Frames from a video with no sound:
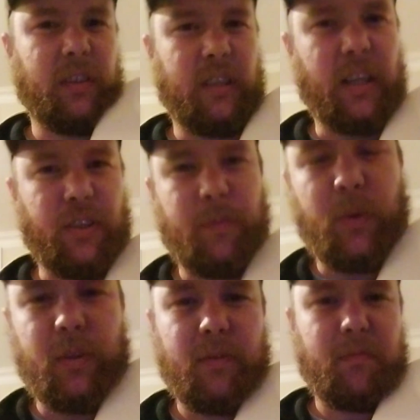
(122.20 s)
I just
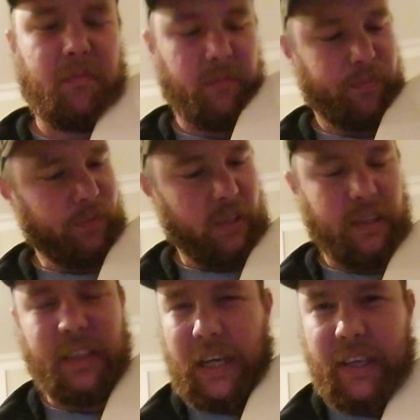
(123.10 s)
put.
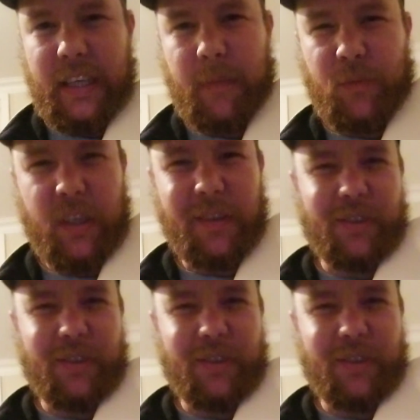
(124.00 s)
EMGs